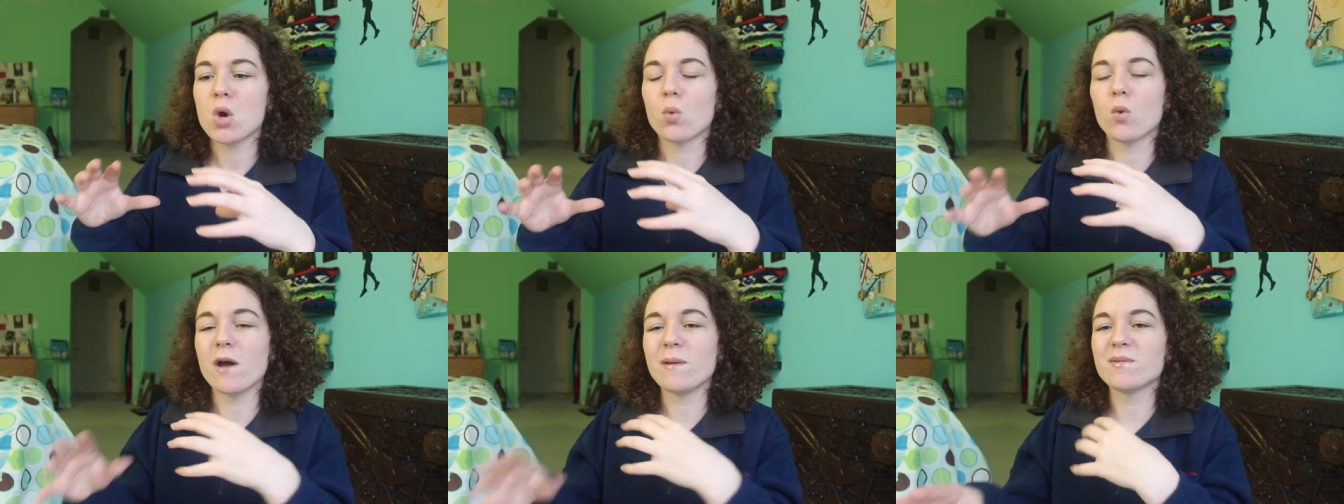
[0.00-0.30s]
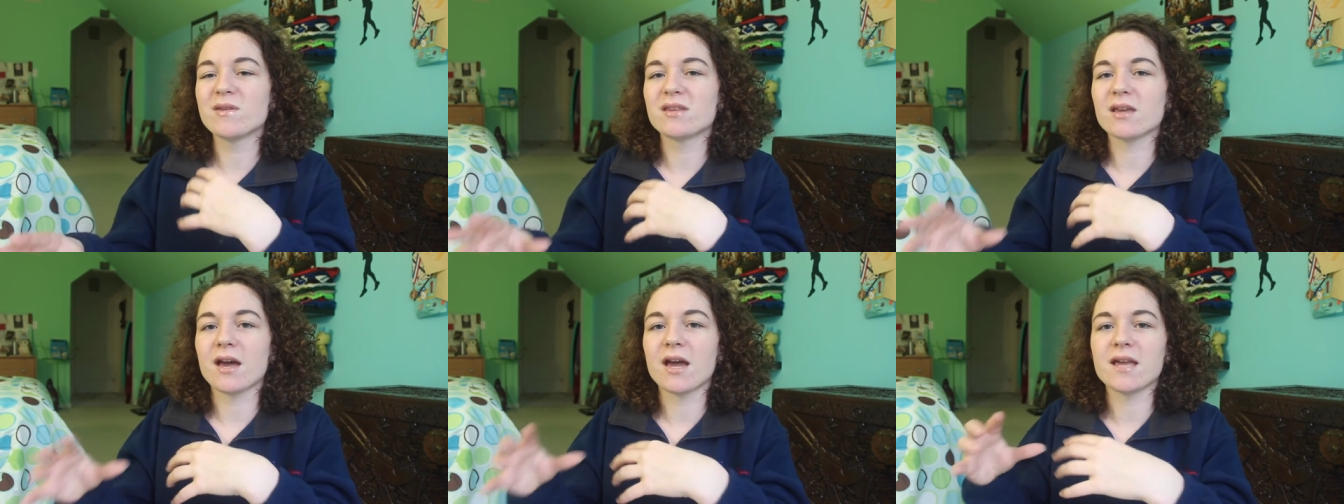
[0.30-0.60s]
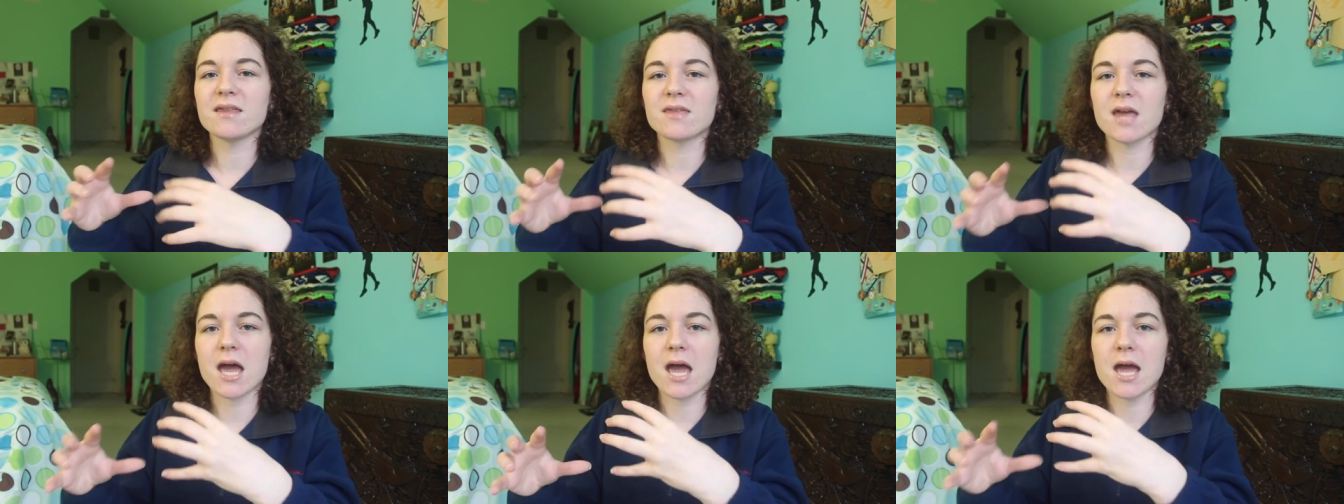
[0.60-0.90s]

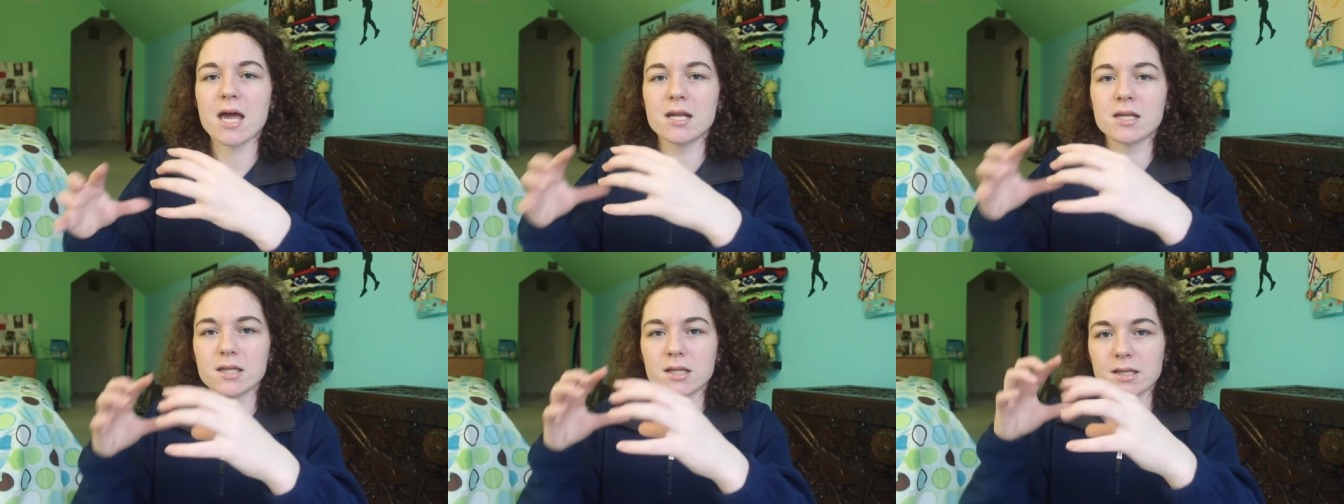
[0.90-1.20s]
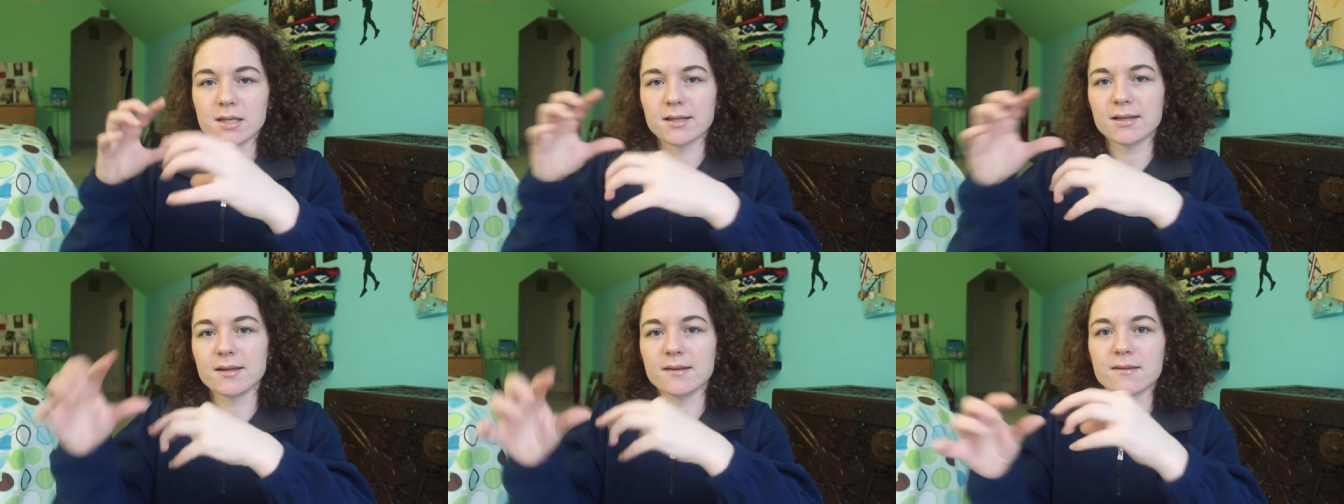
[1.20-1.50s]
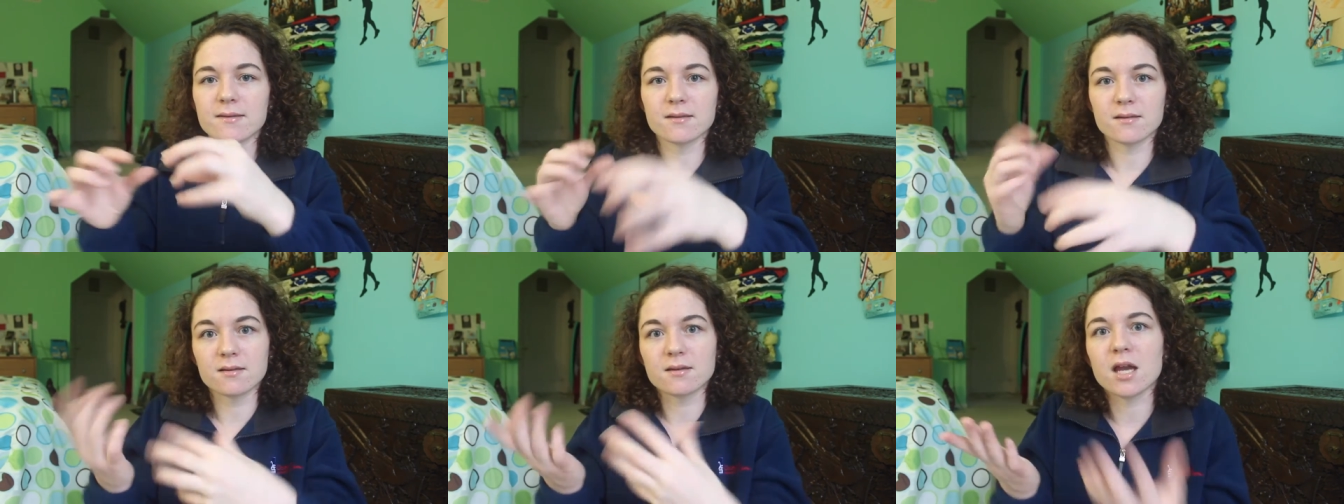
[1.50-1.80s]
website that
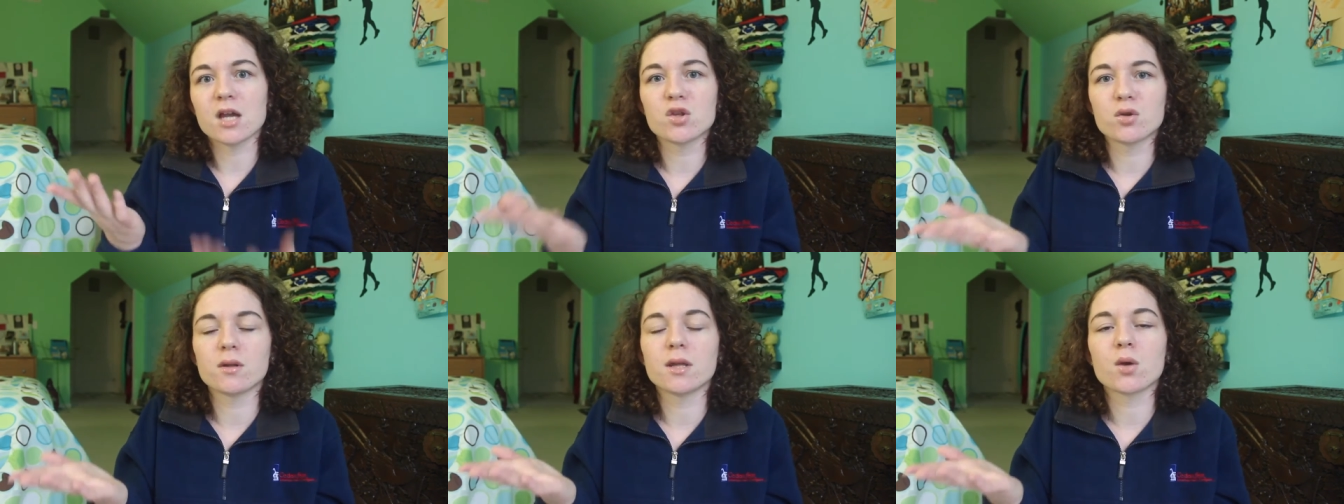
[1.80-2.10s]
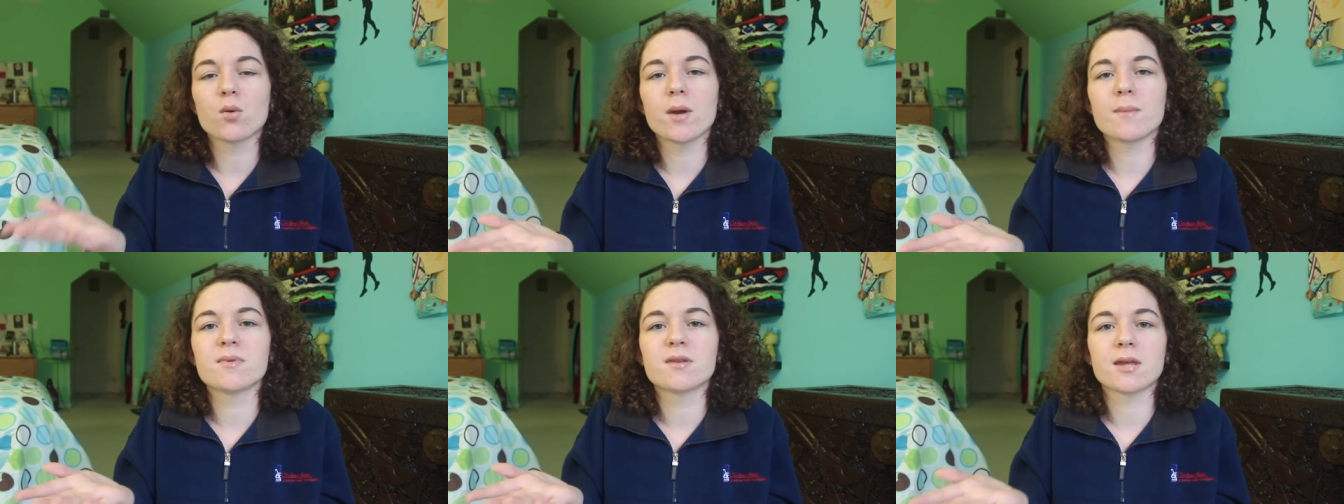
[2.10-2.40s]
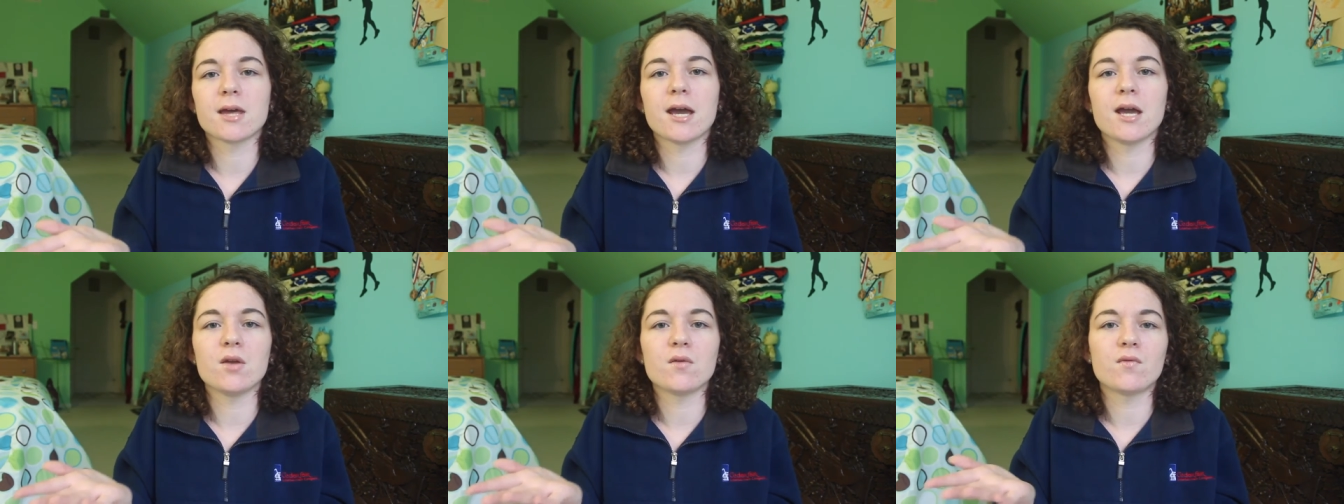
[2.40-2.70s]
is a scheduling
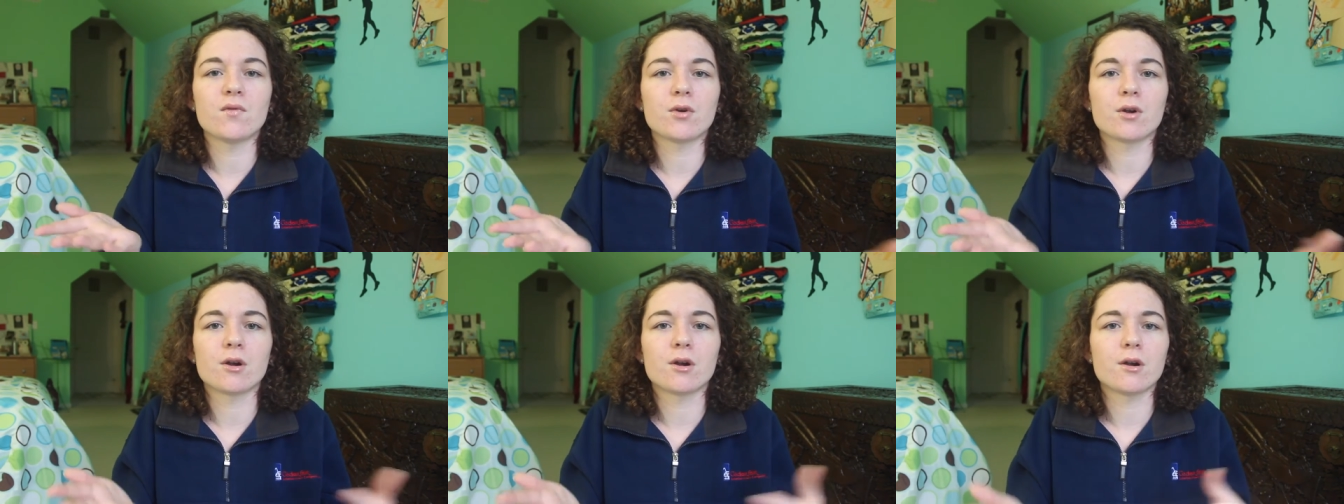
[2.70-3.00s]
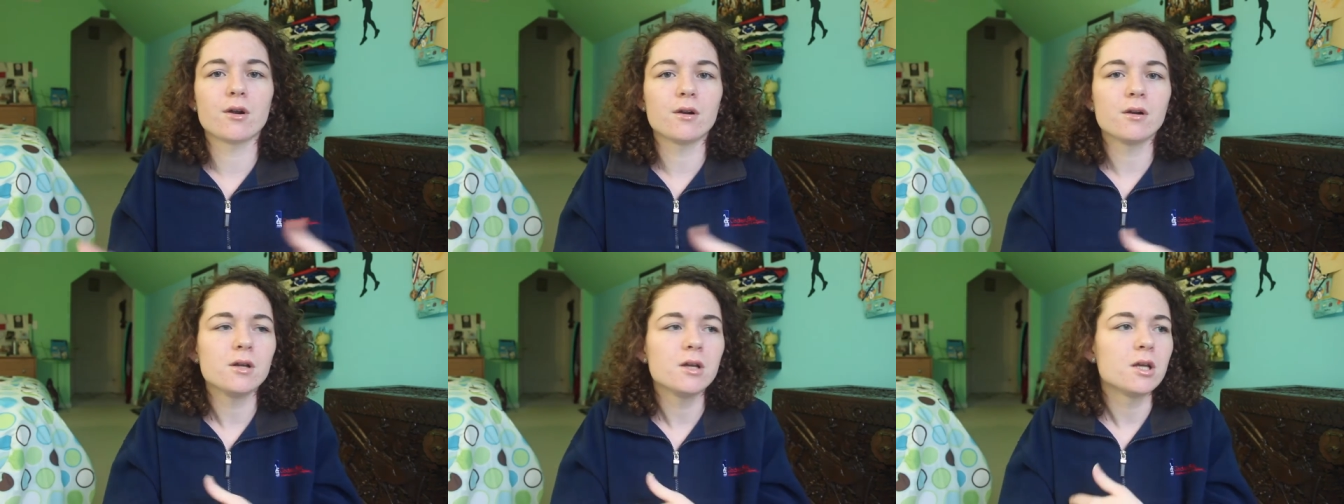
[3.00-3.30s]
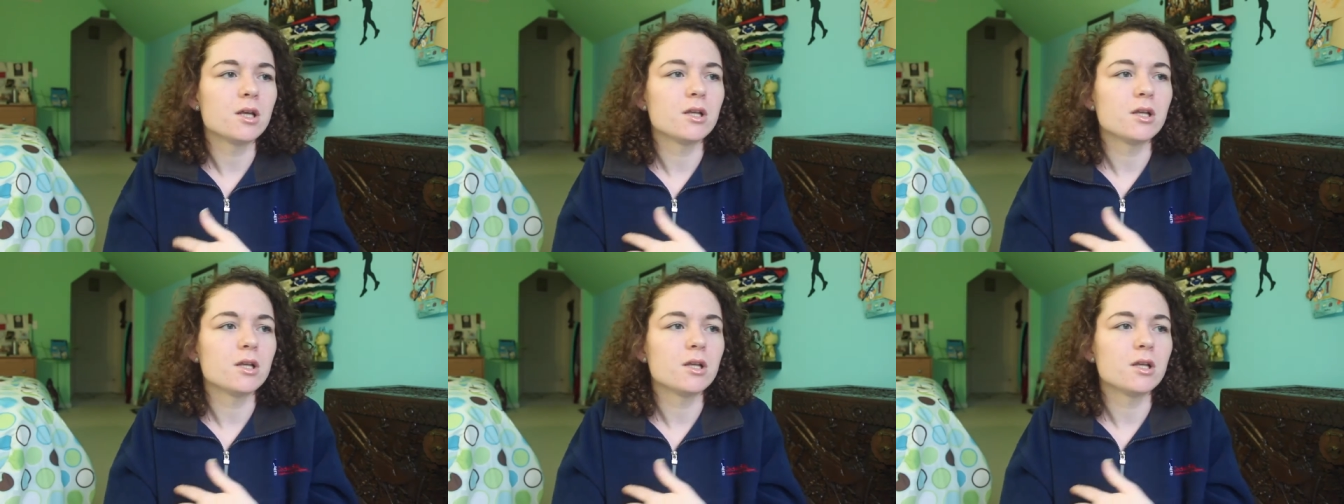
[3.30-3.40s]
website for